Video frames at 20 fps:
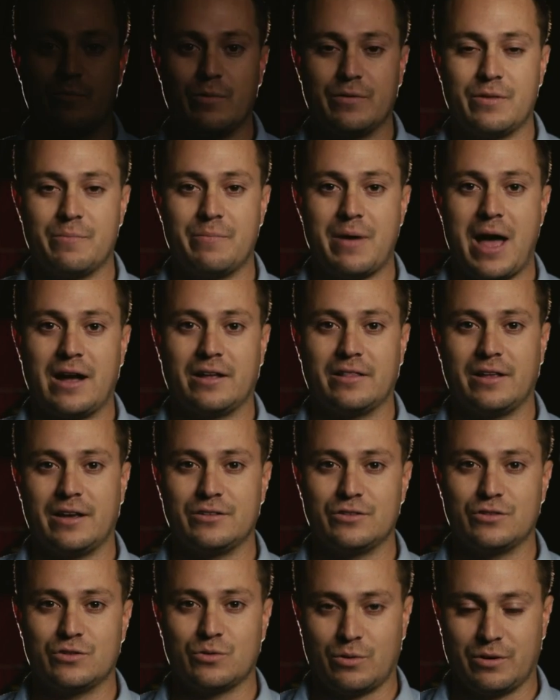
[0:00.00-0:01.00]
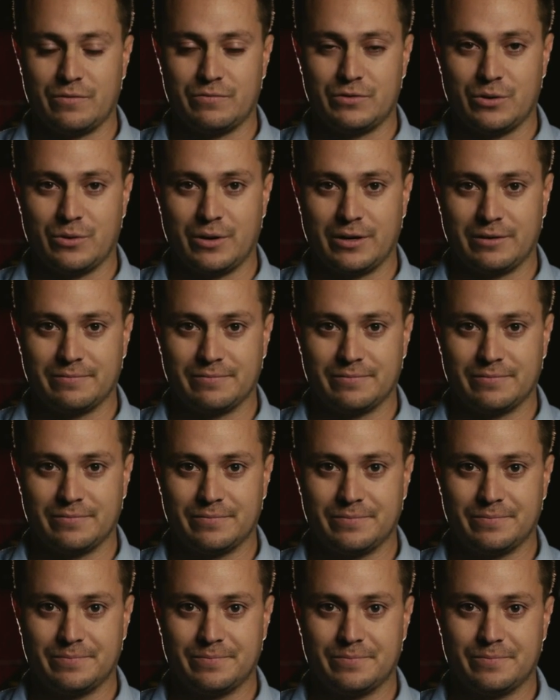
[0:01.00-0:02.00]
what the backlight's sort of doing.
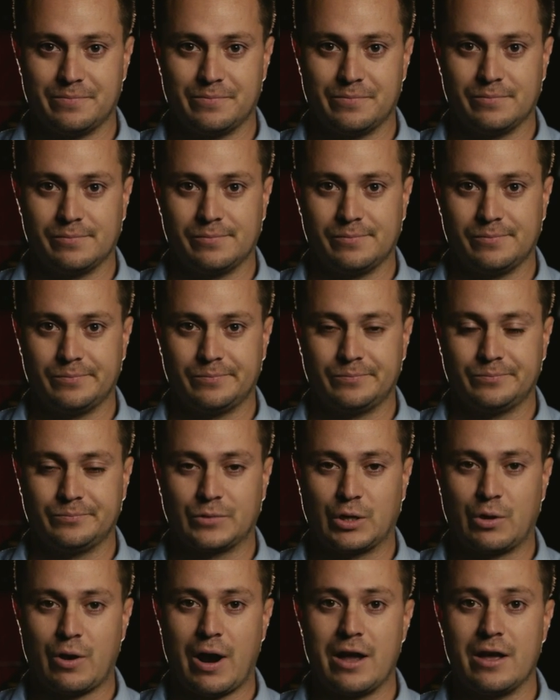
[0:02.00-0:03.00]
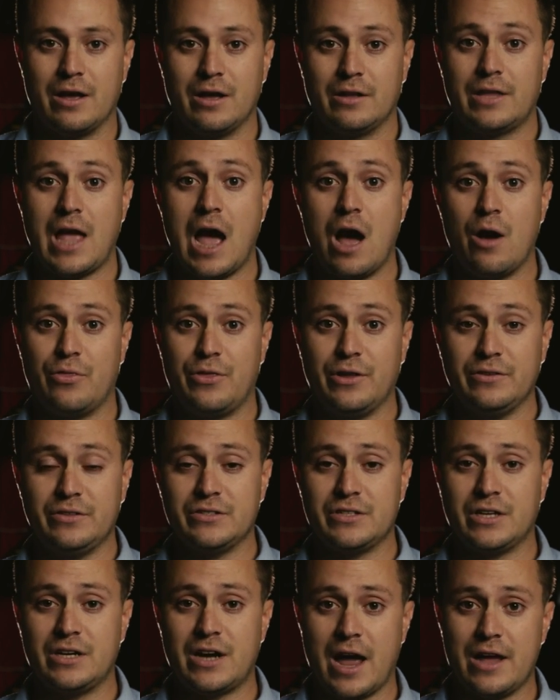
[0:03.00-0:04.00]
Great. Now, this
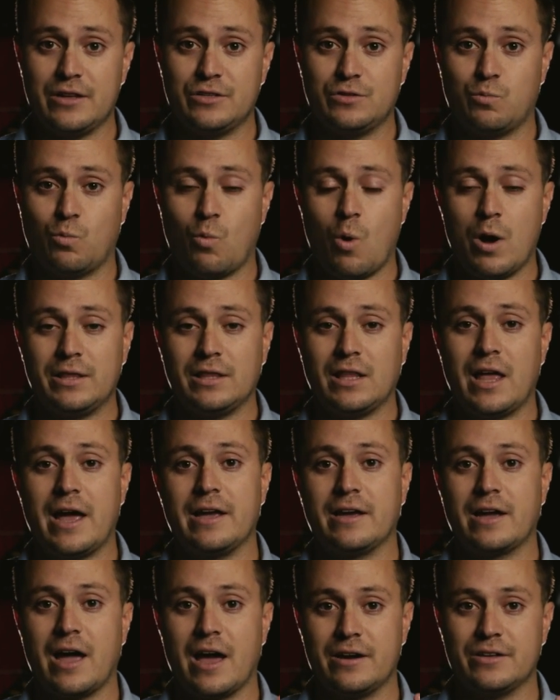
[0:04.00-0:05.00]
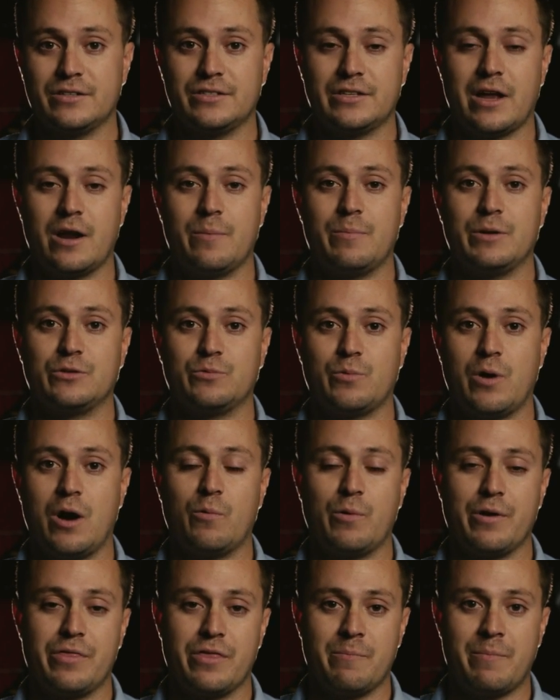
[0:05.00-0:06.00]
is a nice one light kind of setup as well
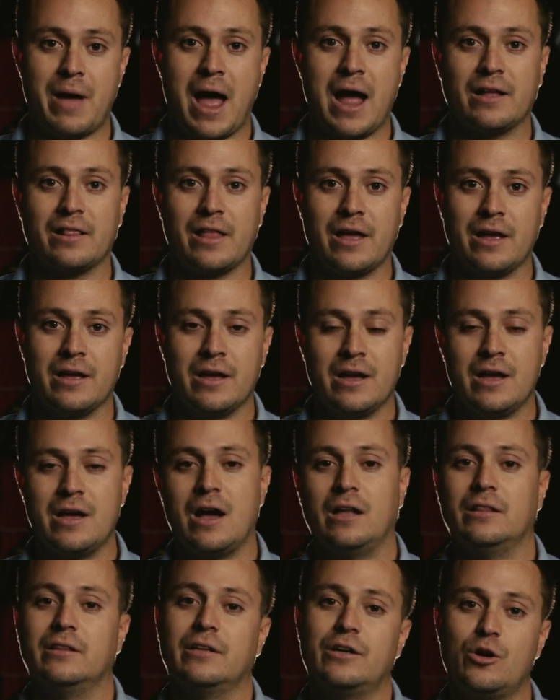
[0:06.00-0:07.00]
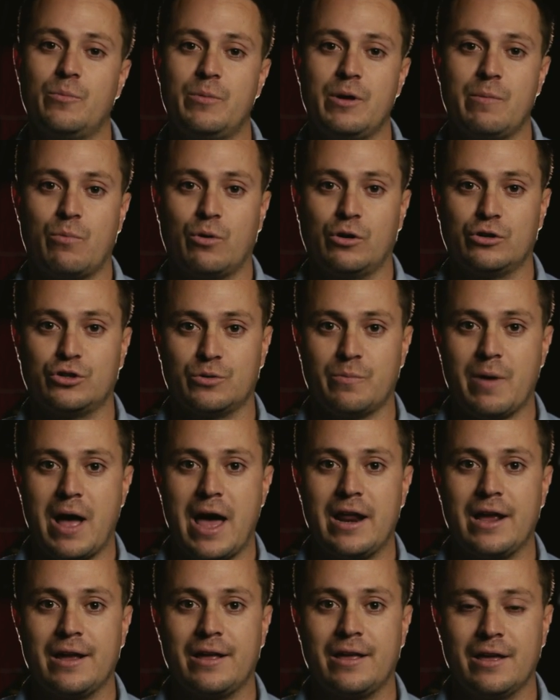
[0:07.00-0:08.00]
with the backlight, a little bit more
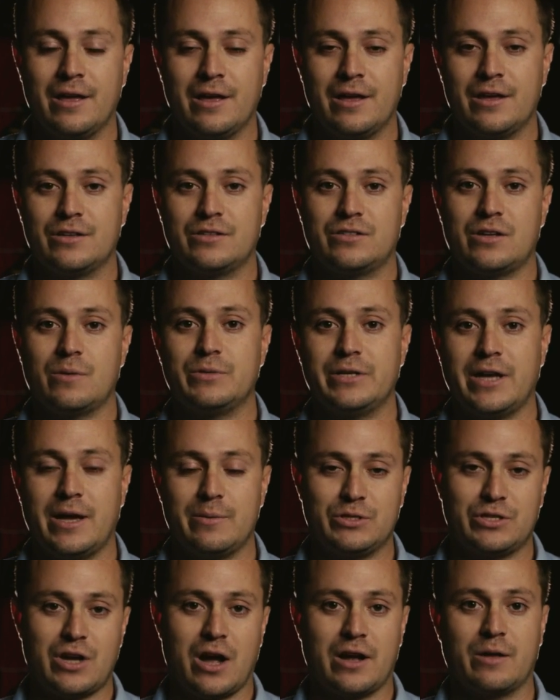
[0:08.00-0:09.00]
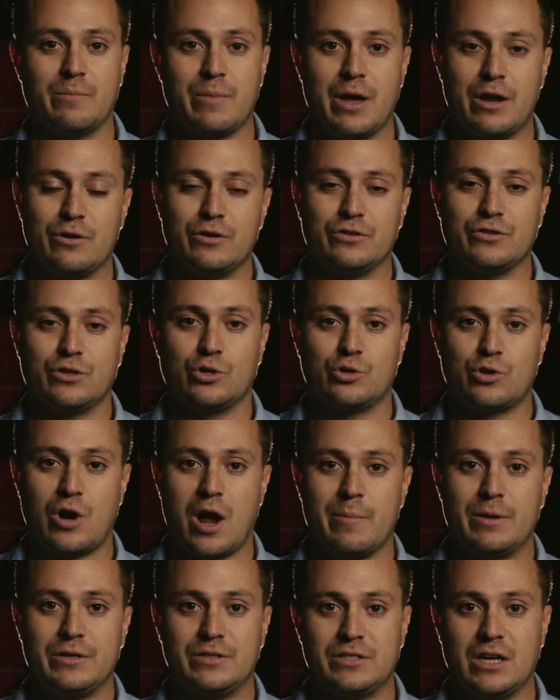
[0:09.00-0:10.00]
dramatic. Sometimes documentaries and
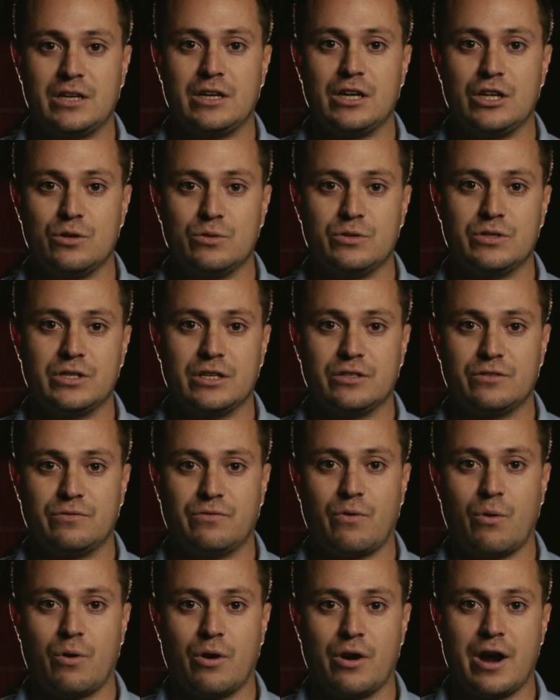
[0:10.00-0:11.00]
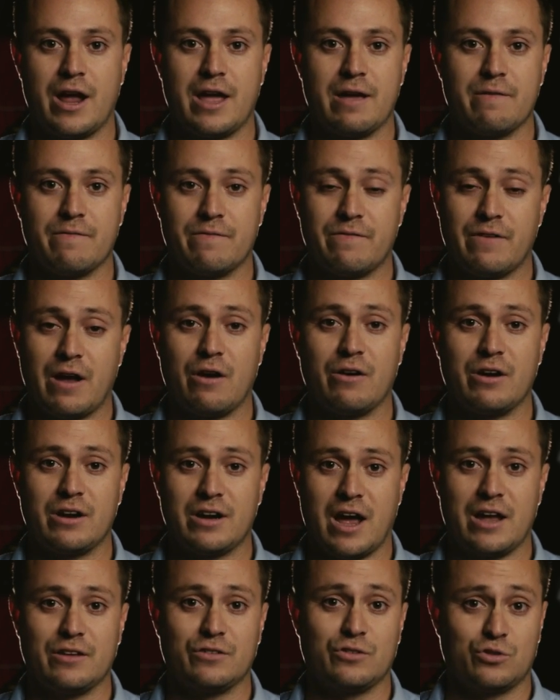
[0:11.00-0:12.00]
dramas tend to use this for a very
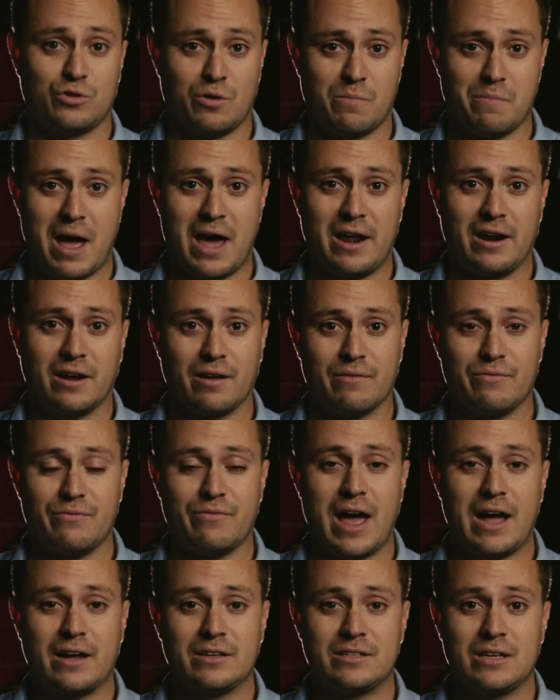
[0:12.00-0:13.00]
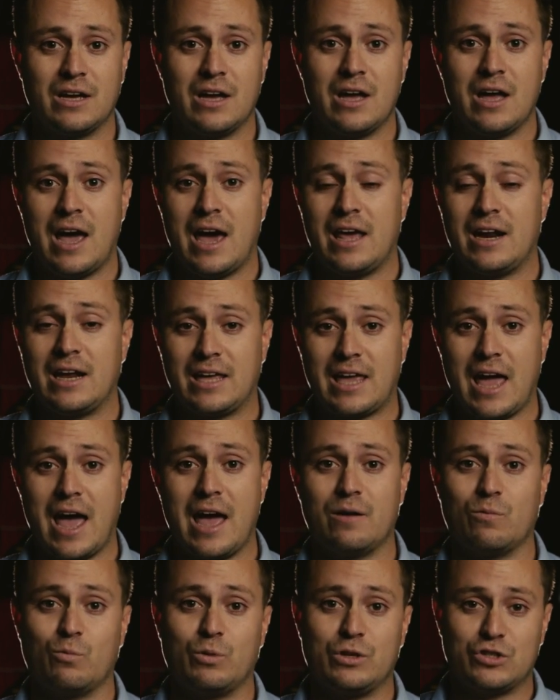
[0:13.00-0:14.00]
nice dramatic effect. And
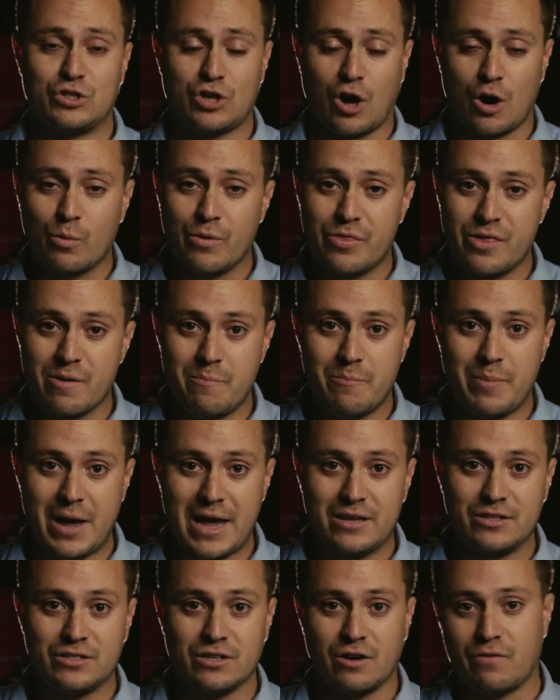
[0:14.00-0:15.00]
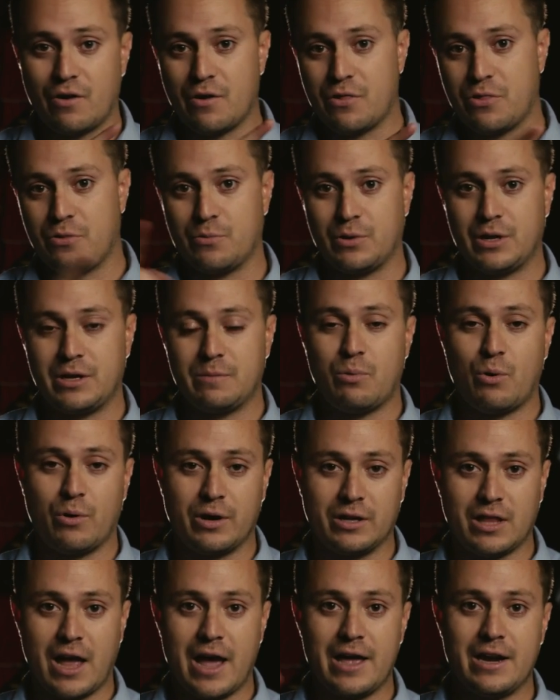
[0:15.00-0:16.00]
again, we start with the base of our
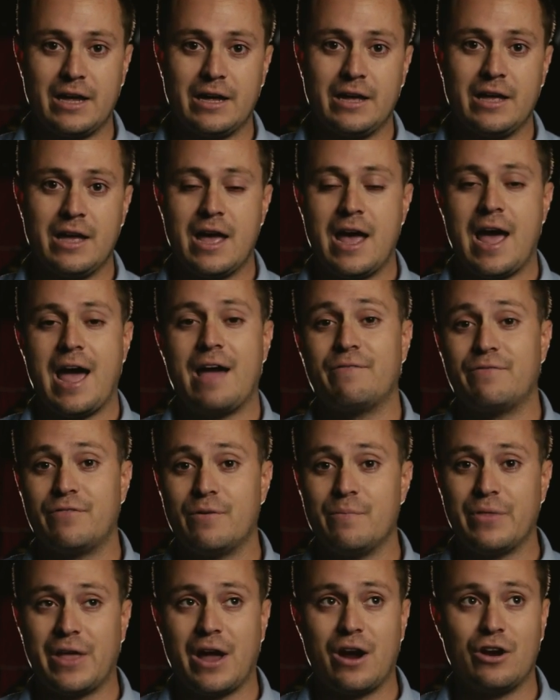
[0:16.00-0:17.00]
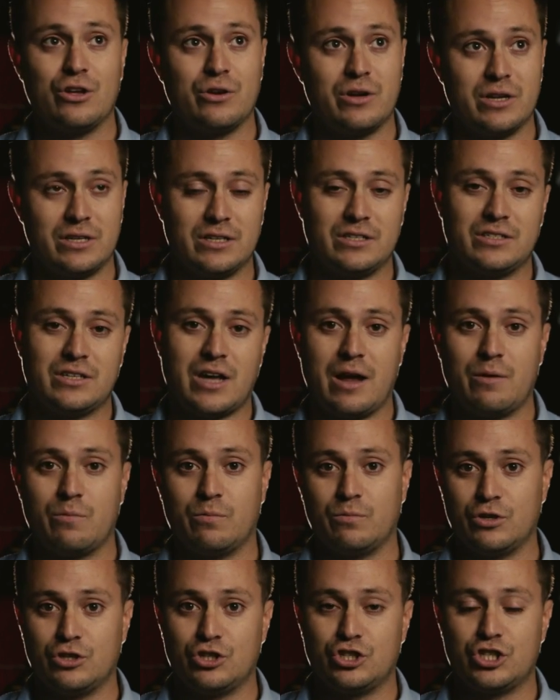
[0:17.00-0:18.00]
3-point lighting, and from there you can decide
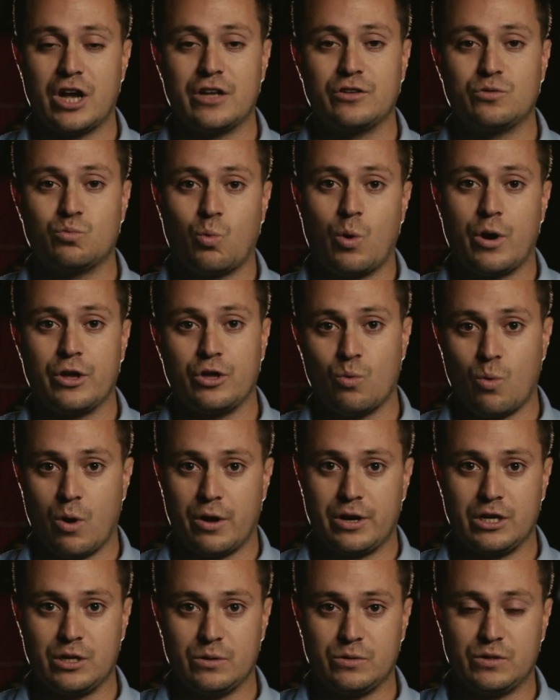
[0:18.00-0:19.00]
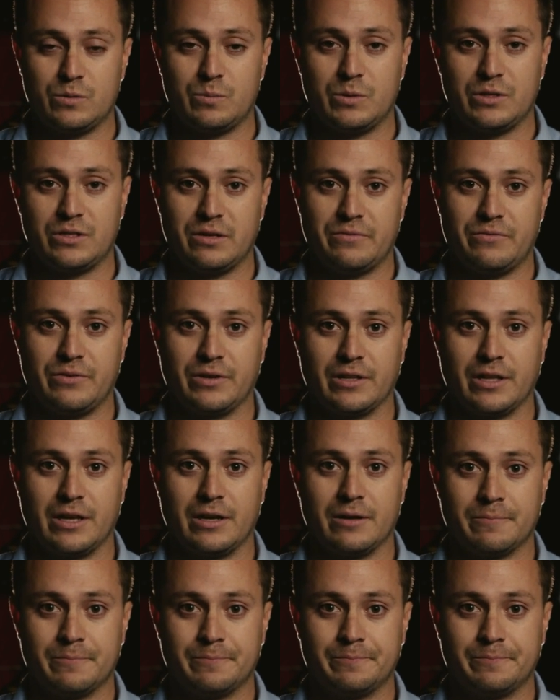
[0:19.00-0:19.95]
and adjust what you want to use specifically.